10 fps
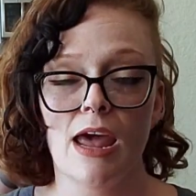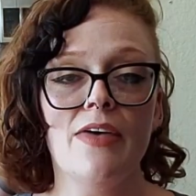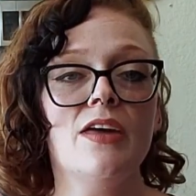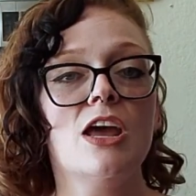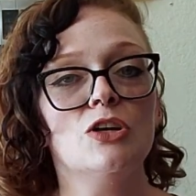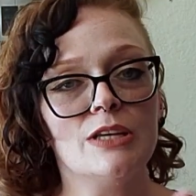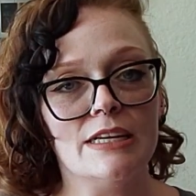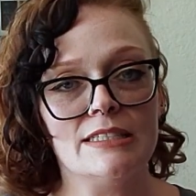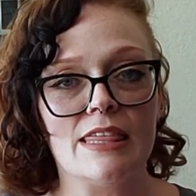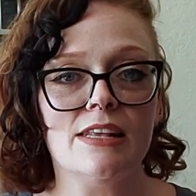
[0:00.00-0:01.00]
And then it goes on
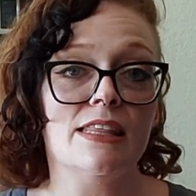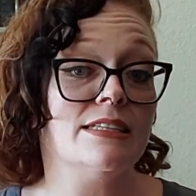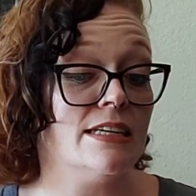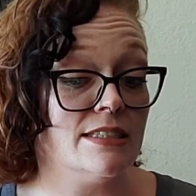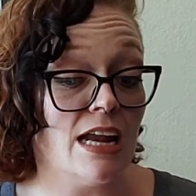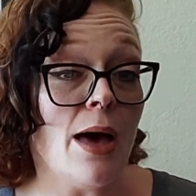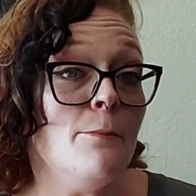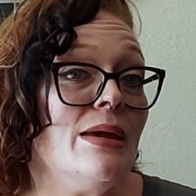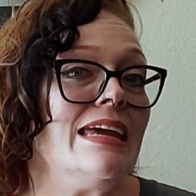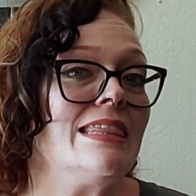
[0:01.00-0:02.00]
to say that does not
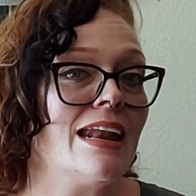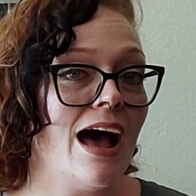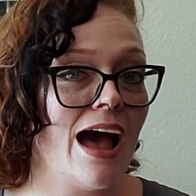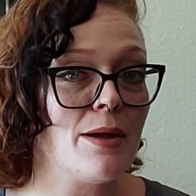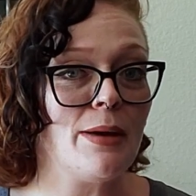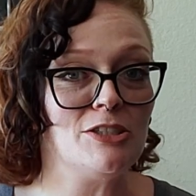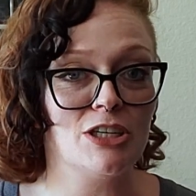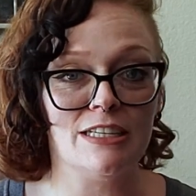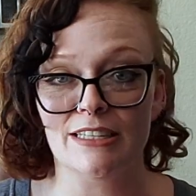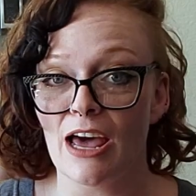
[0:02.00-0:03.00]
mean that high
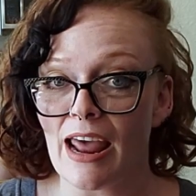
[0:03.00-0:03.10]
magic does not